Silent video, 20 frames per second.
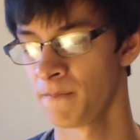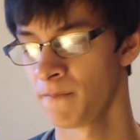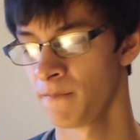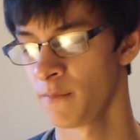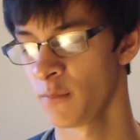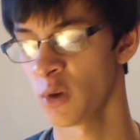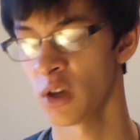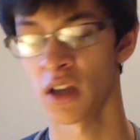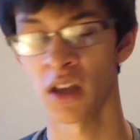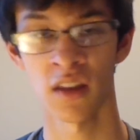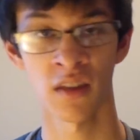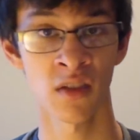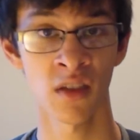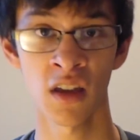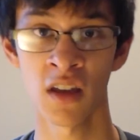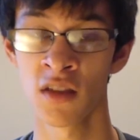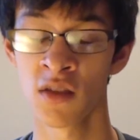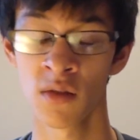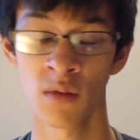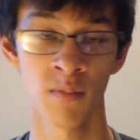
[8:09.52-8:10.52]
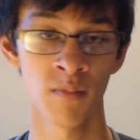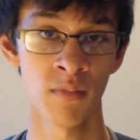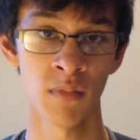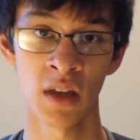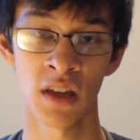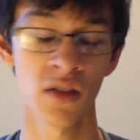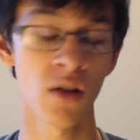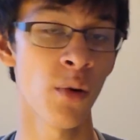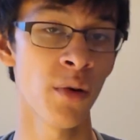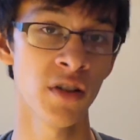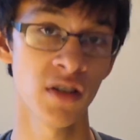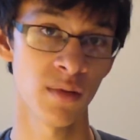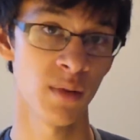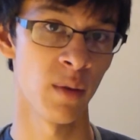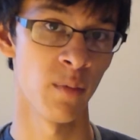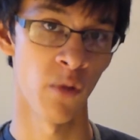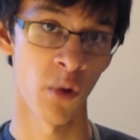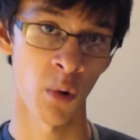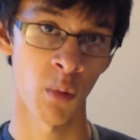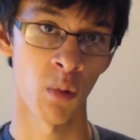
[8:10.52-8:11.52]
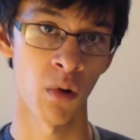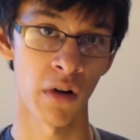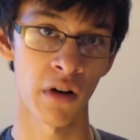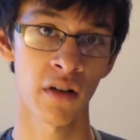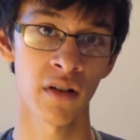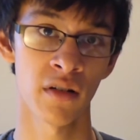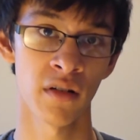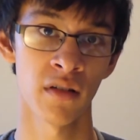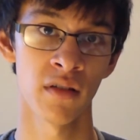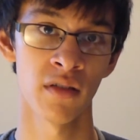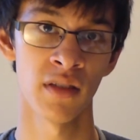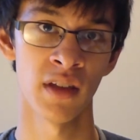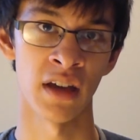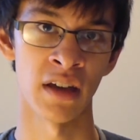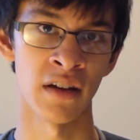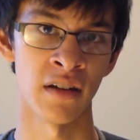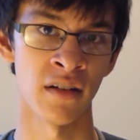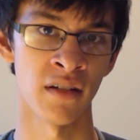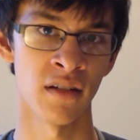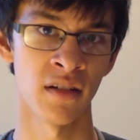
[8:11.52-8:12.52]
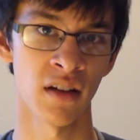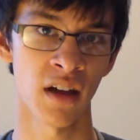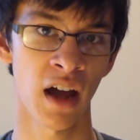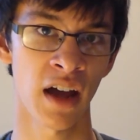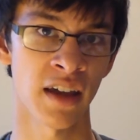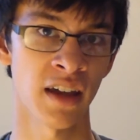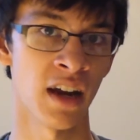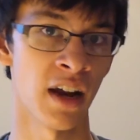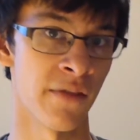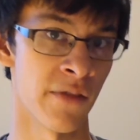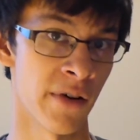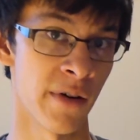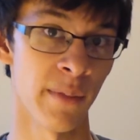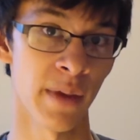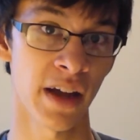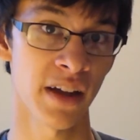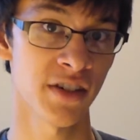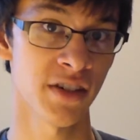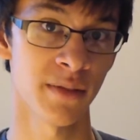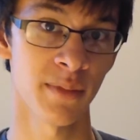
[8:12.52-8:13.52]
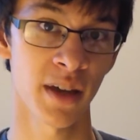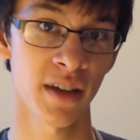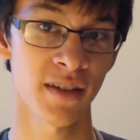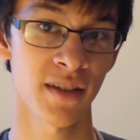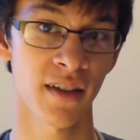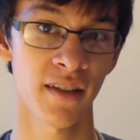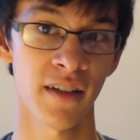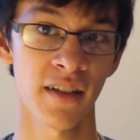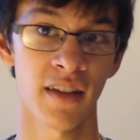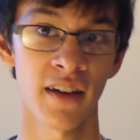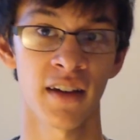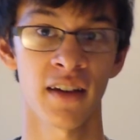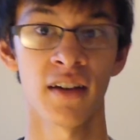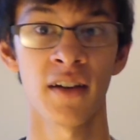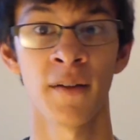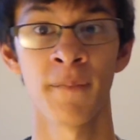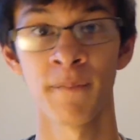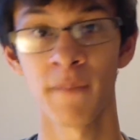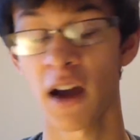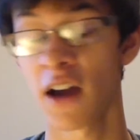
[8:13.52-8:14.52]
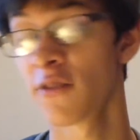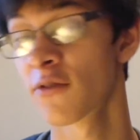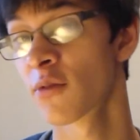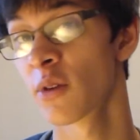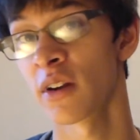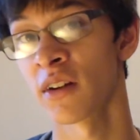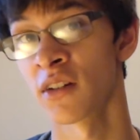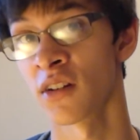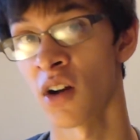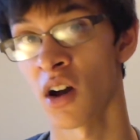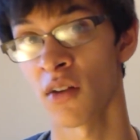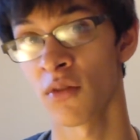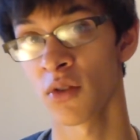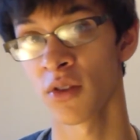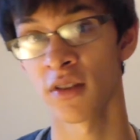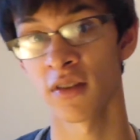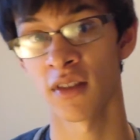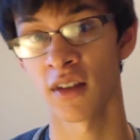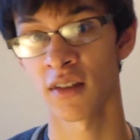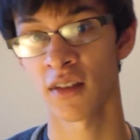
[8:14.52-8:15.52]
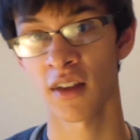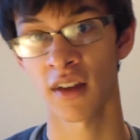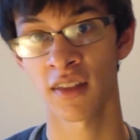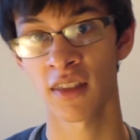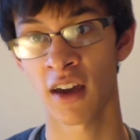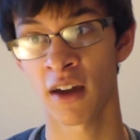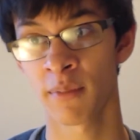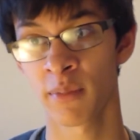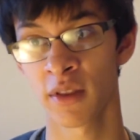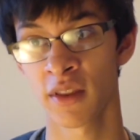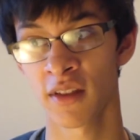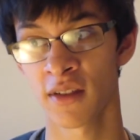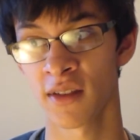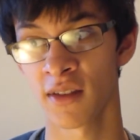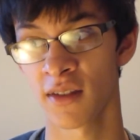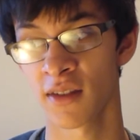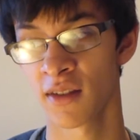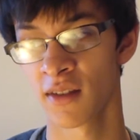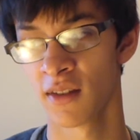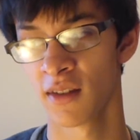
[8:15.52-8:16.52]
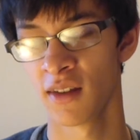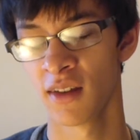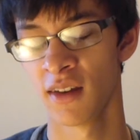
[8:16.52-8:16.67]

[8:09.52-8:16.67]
it's going to be more work than I can ever imagine, basically. Like, I've written novels and things like that, but this is